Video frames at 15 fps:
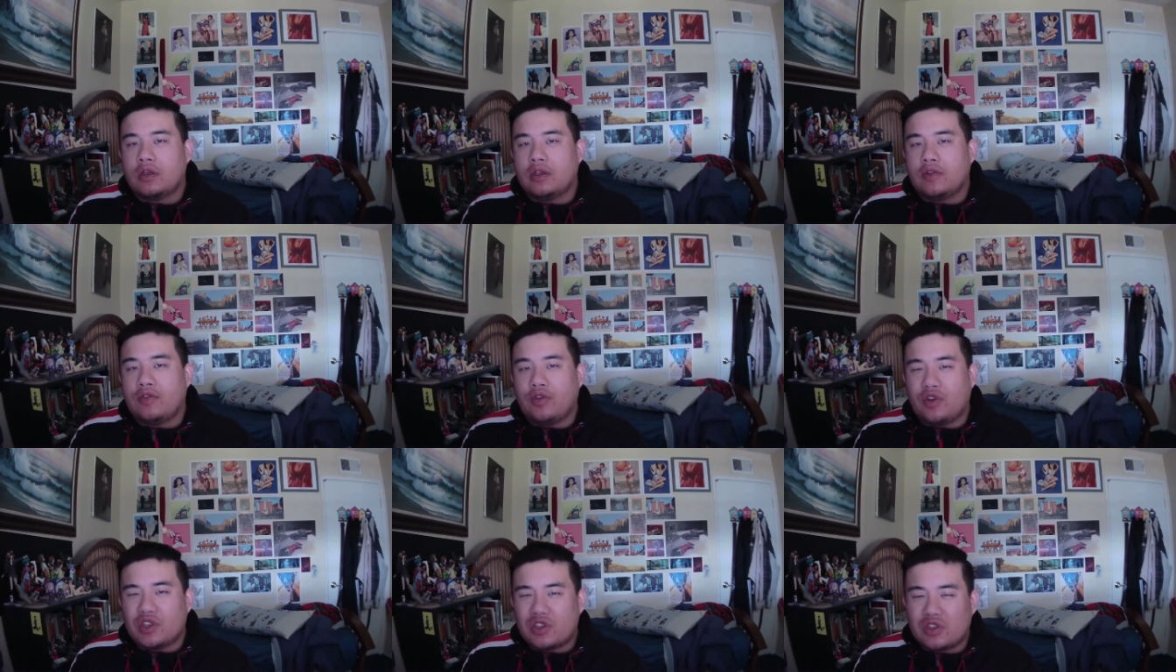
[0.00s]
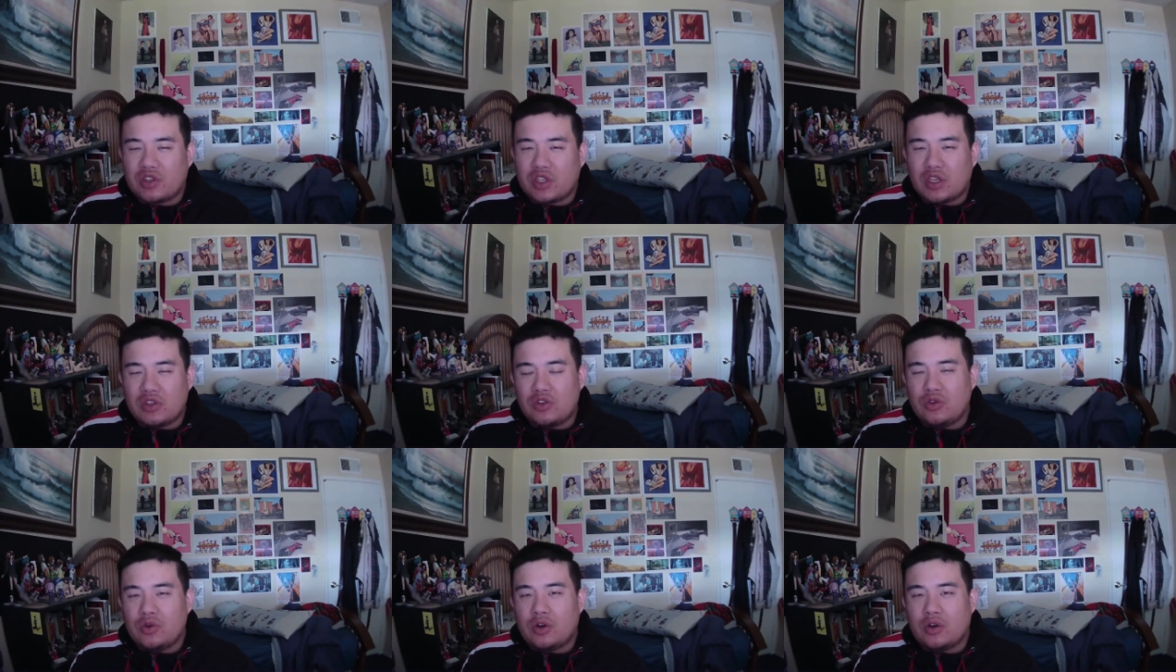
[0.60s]
if you just think
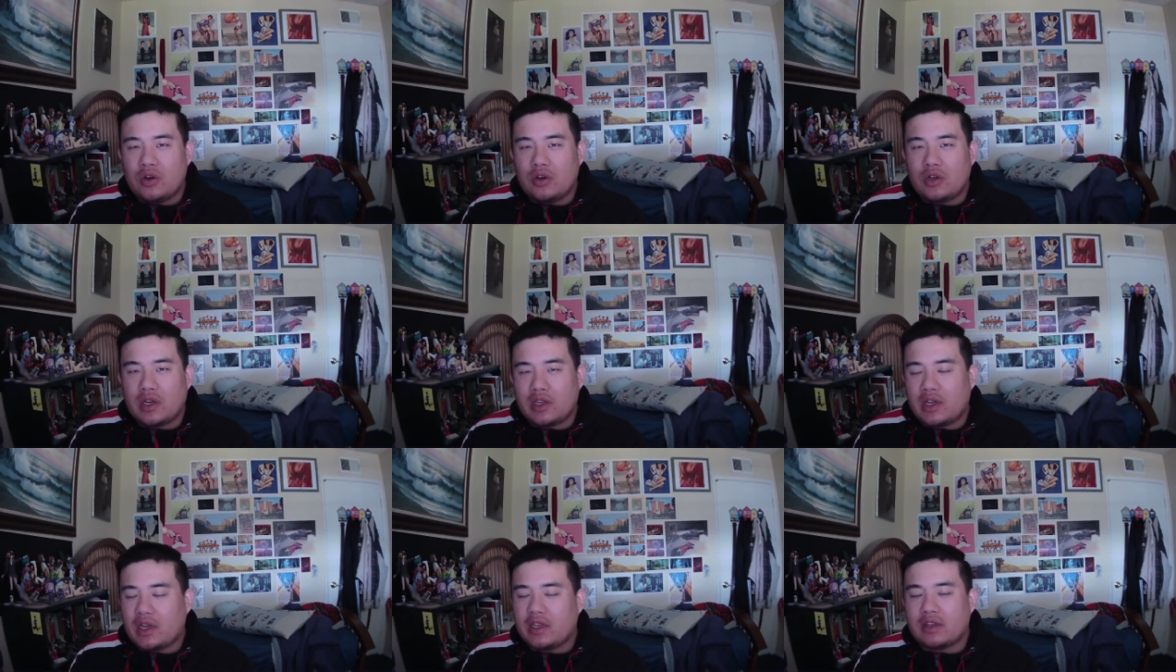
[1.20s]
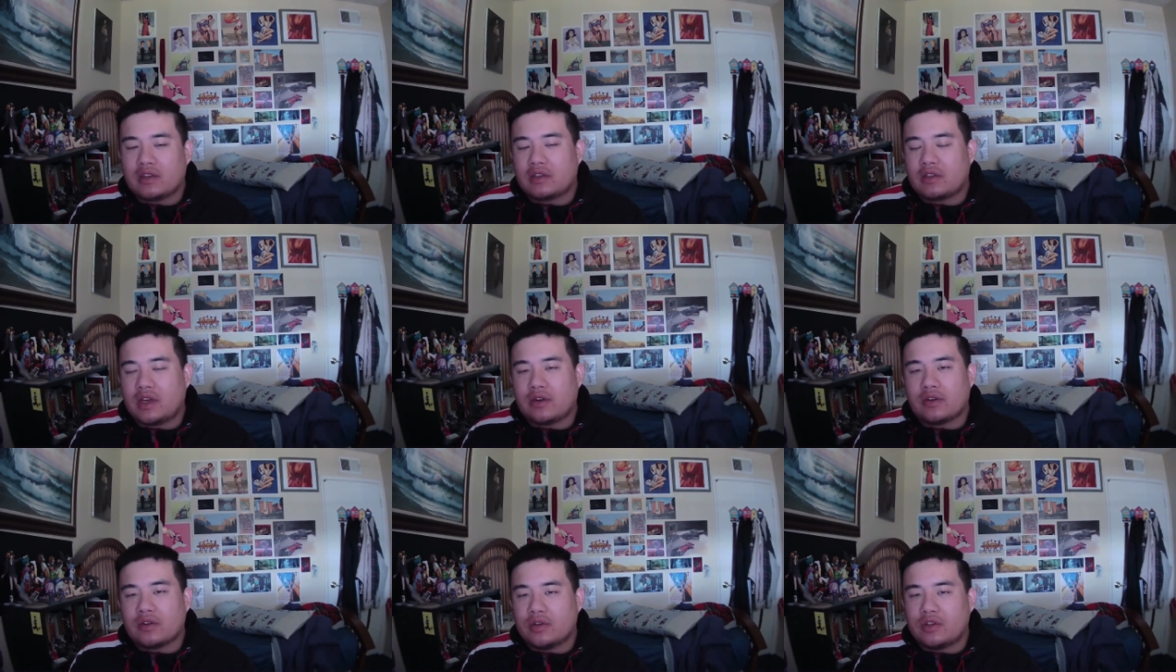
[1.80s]
too hard, I, I guess I don't know.